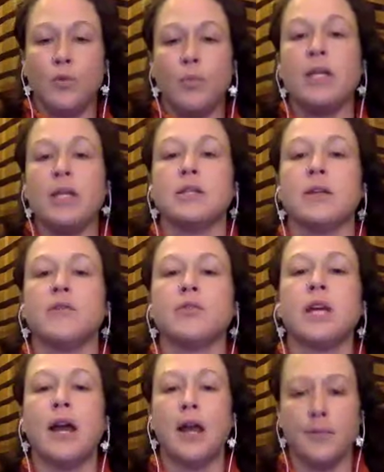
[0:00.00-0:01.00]
Repeat
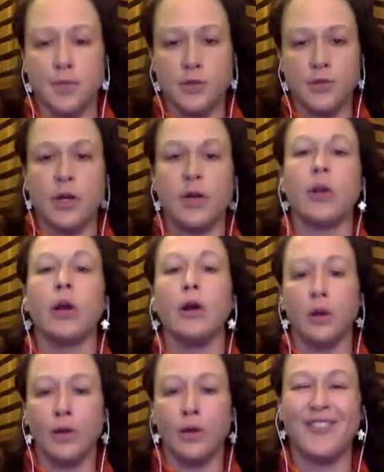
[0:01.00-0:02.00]
several times, do it on
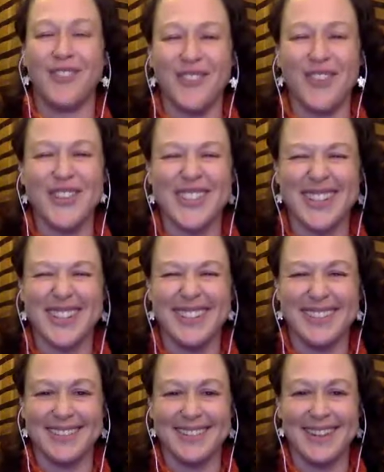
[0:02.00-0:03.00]
your own if it feels good.
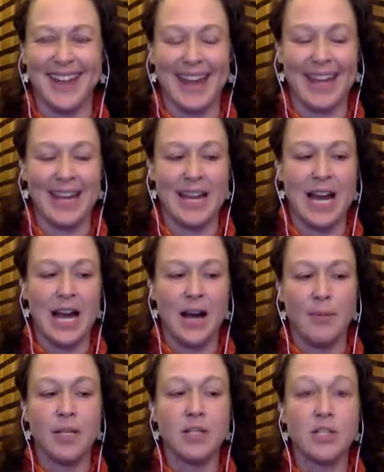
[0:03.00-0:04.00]
Okay.
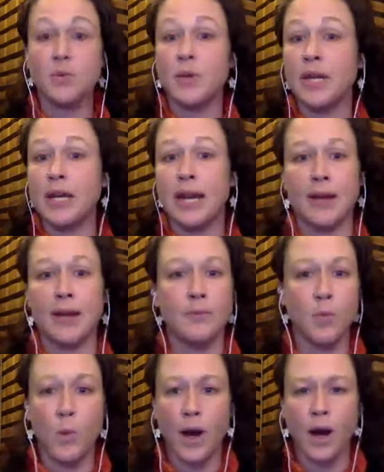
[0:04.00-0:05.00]
And I just want to
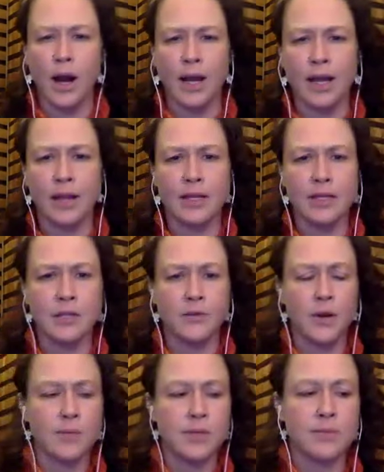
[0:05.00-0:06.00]
name where I get these
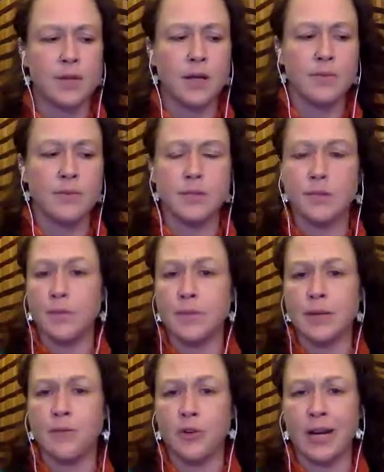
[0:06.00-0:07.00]
from.
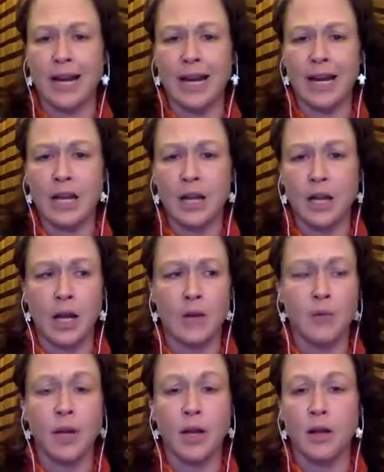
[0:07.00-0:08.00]
Sometimes I'm forgetting.
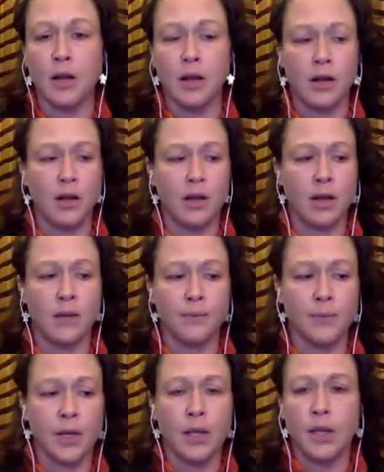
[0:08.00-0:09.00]
I'll
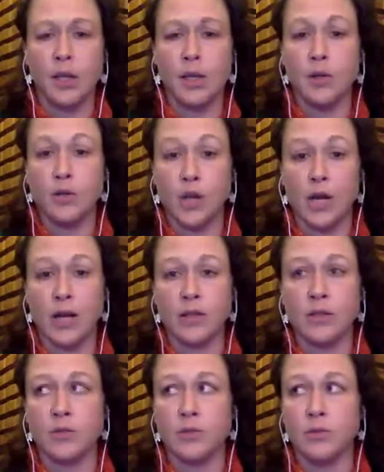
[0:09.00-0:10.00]
trying
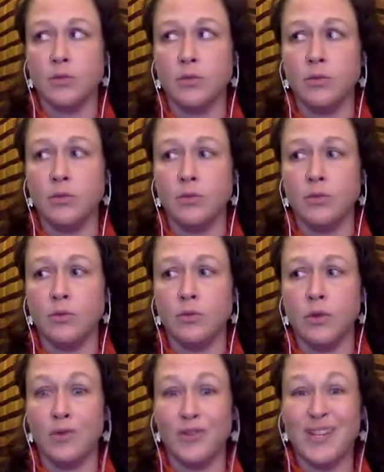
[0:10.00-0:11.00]
to
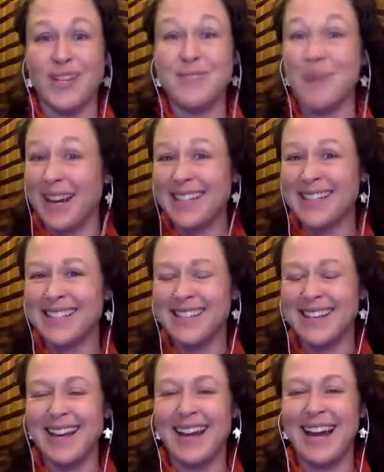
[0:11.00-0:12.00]
respect
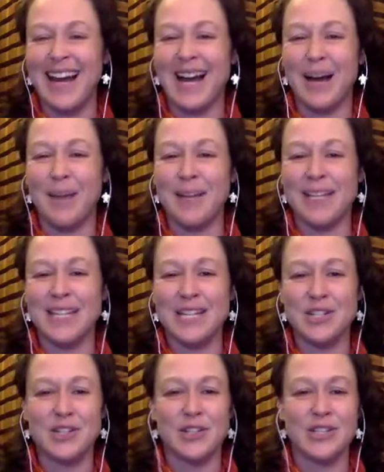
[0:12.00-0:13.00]
my
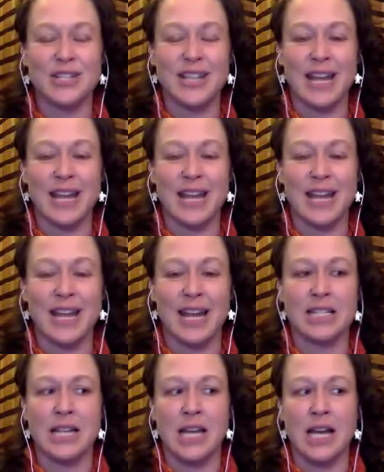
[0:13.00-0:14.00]
teachers.
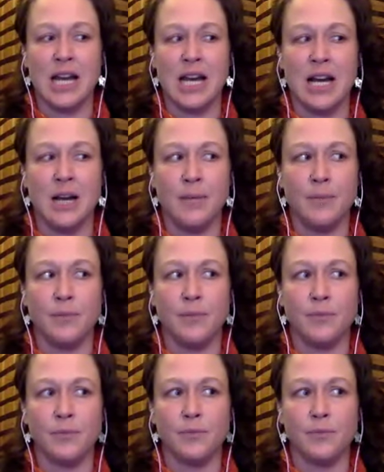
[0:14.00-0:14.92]
And